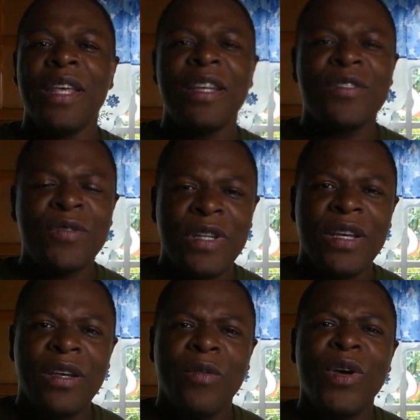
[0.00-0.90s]
Yes,
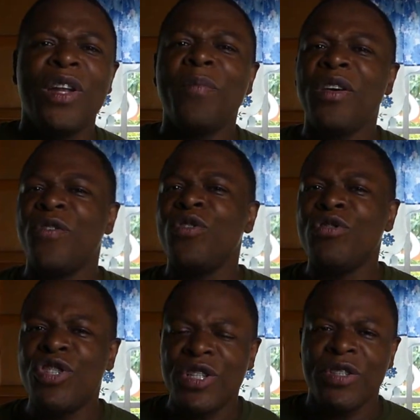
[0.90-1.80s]
today we're gonna make for
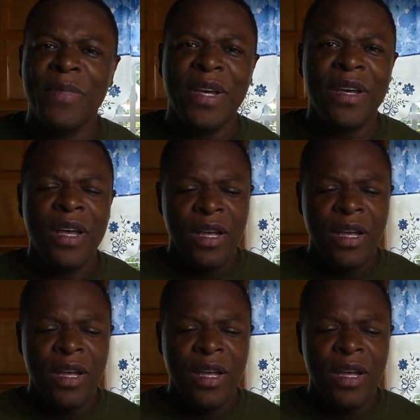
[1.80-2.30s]
you ginger beer.